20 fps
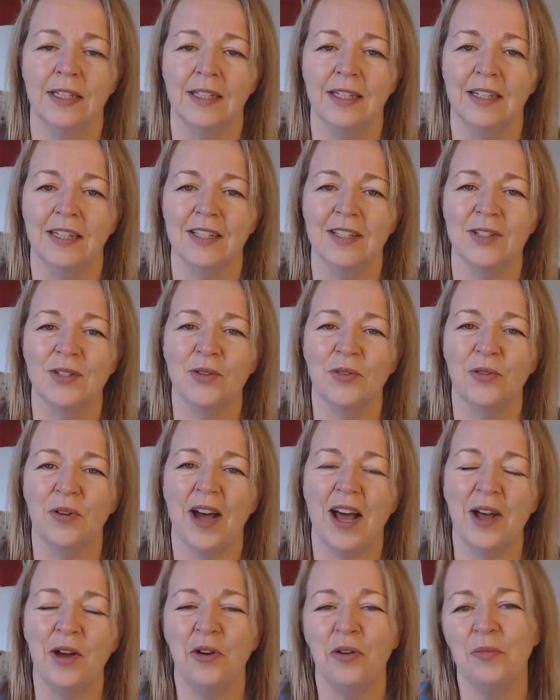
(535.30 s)
So
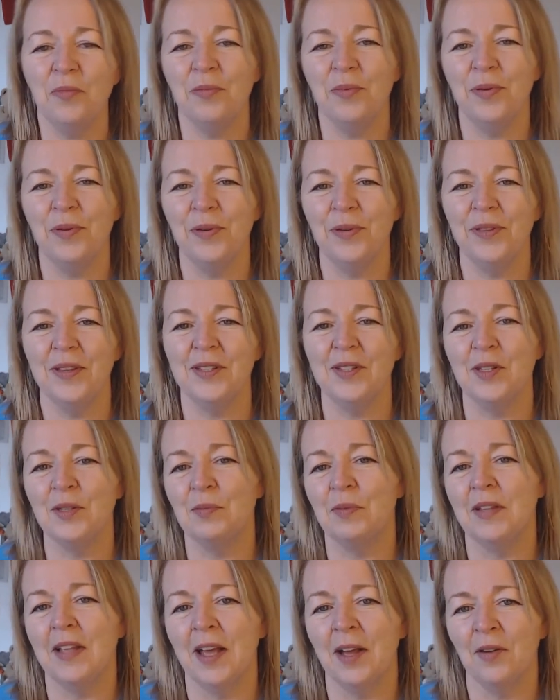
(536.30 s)
I hope this has
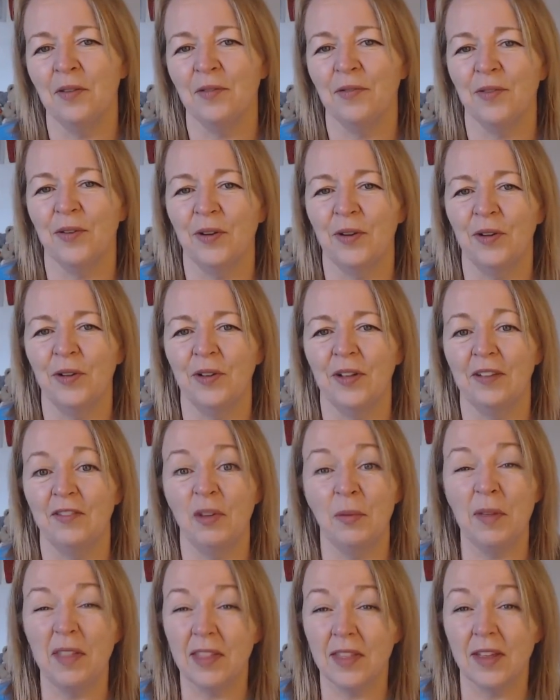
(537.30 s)
been helpful. If
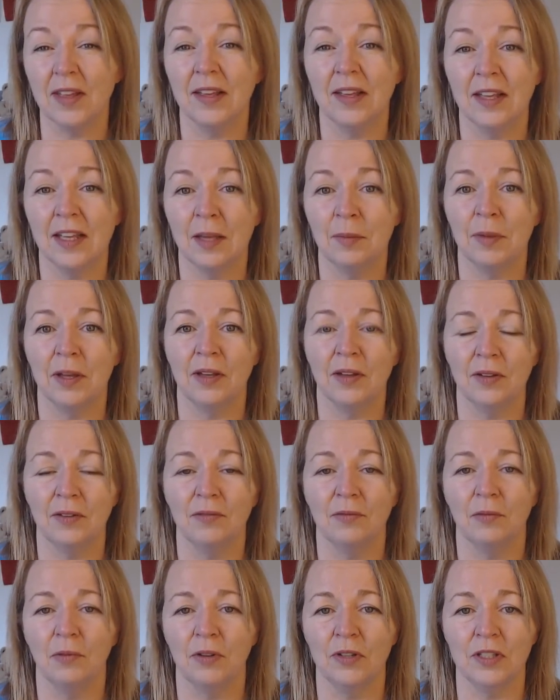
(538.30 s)
you've been thinking about
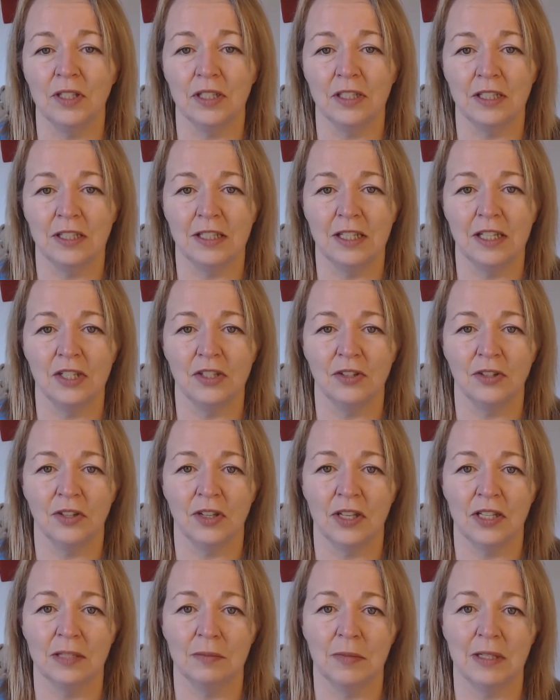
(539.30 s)
wanting to teach your
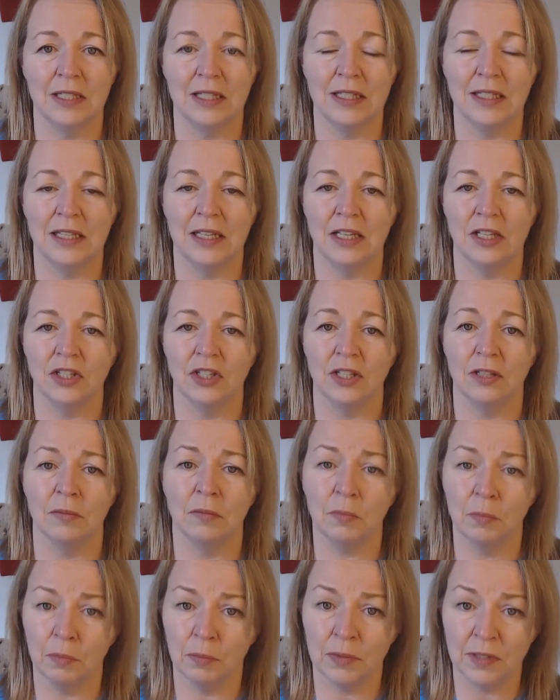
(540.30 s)
kids meditation,
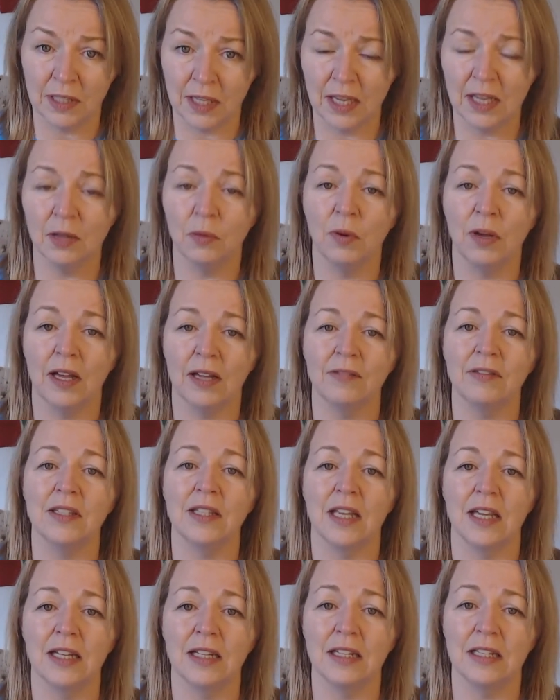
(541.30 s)
take what I've
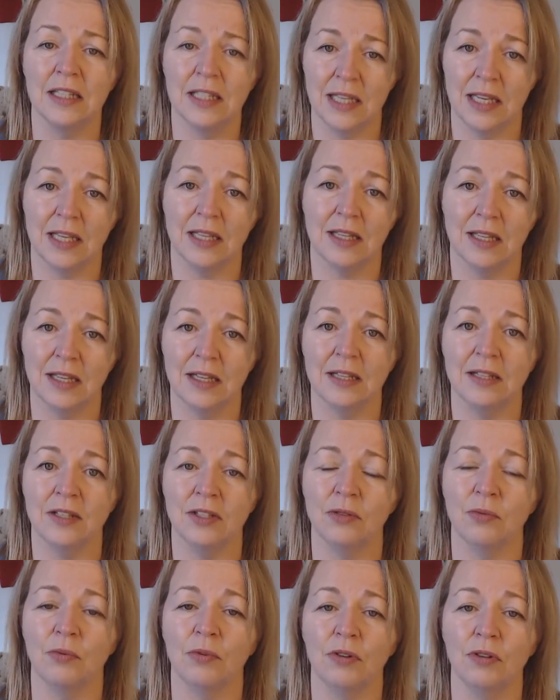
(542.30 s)
said and take that
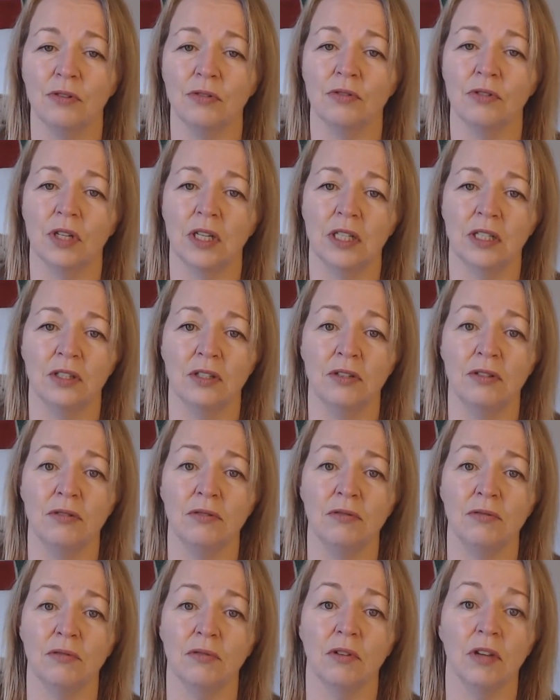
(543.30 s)
into what you're trying to
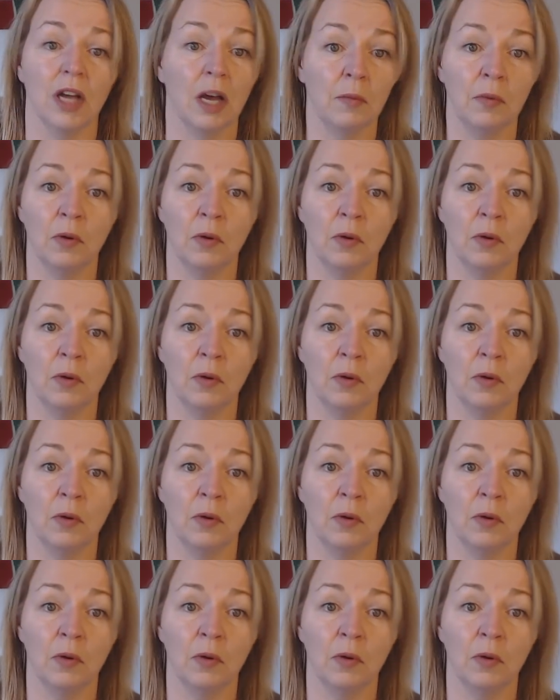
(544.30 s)
do. Come on